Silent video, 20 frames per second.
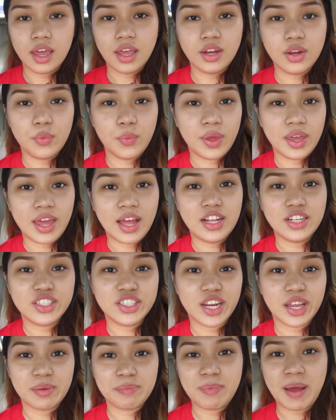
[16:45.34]
Anyway, I'll
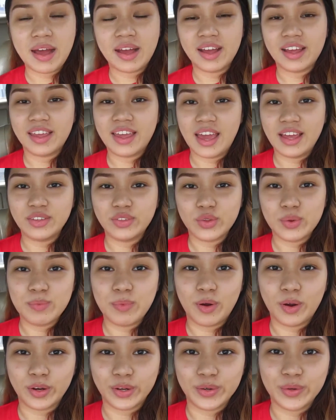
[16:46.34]
check back again
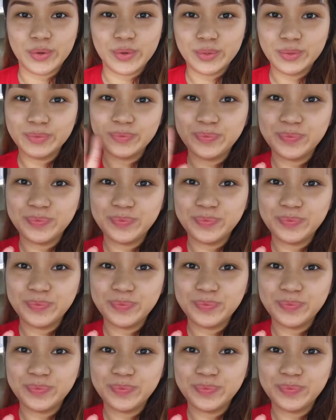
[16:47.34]
tomorrow.